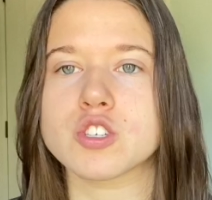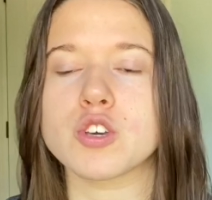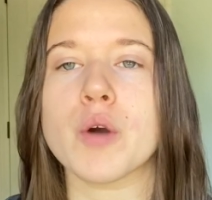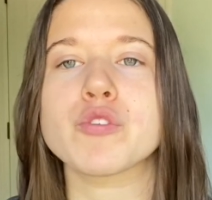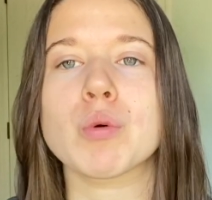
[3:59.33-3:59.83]

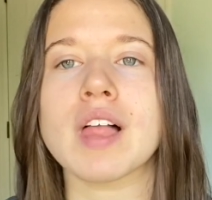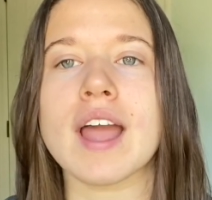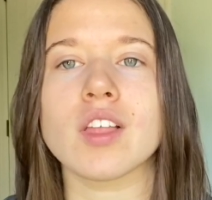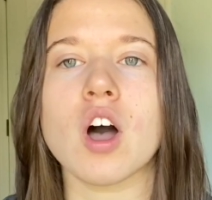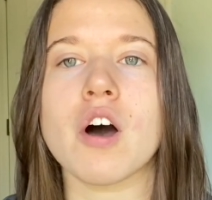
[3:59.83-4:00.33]
you have to rely
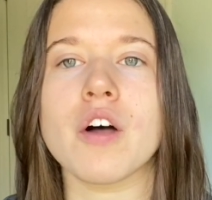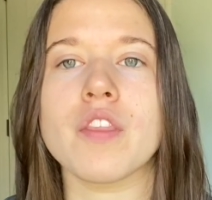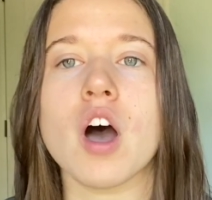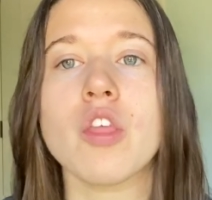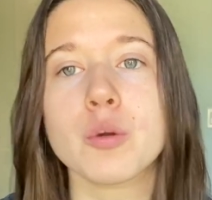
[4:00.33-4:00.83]
a lot
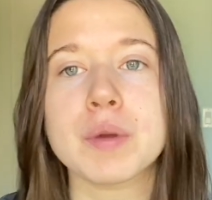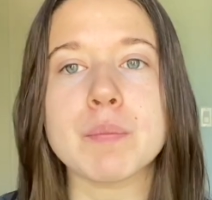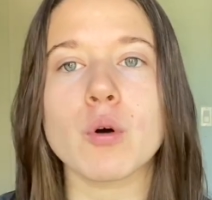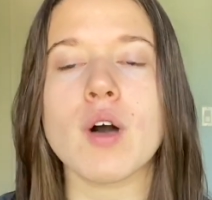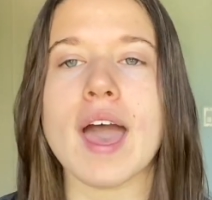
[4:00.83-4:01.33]
on other
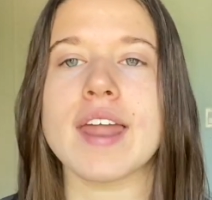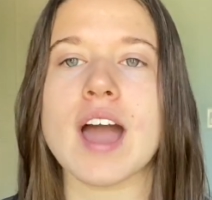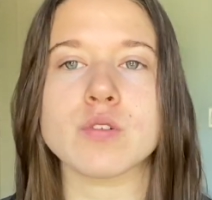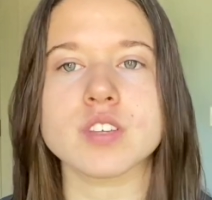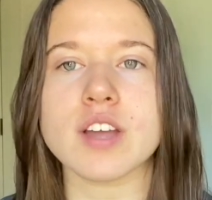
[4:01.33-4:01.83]
people and
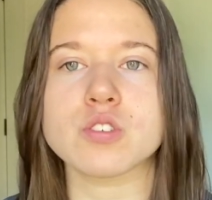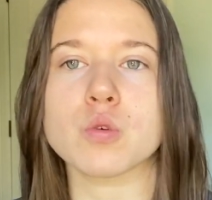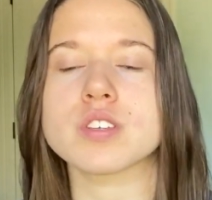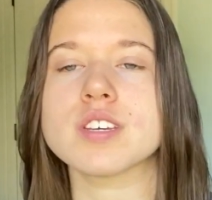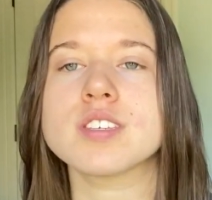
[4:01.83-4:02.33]
outside
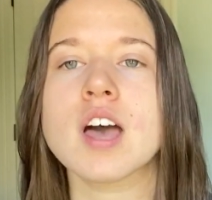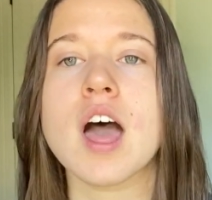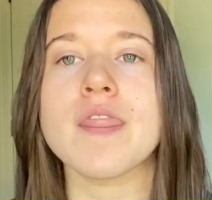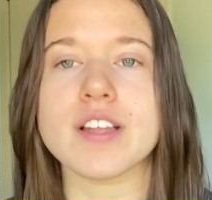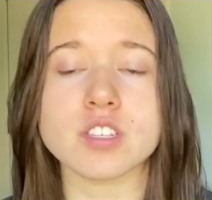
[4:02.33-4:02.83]
sources
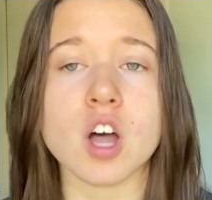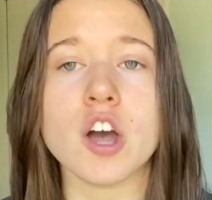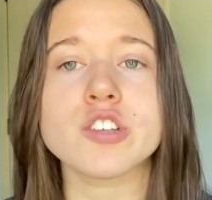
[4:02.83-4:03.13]
that's not